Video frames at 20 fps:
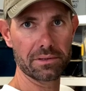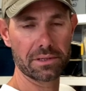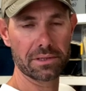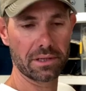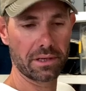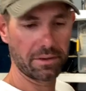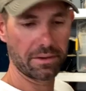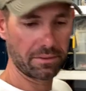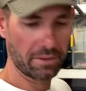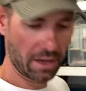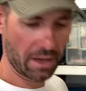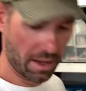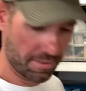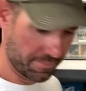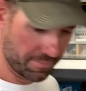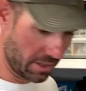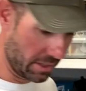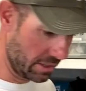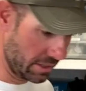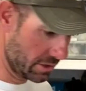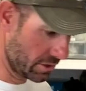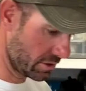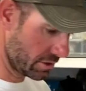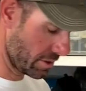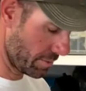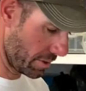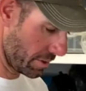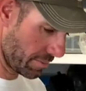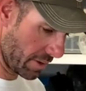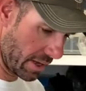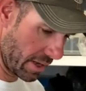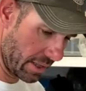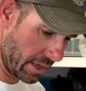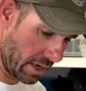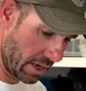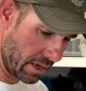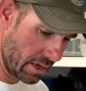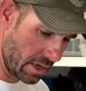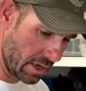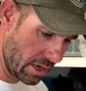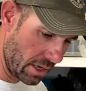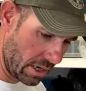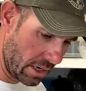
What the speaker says: so I need to do something about that.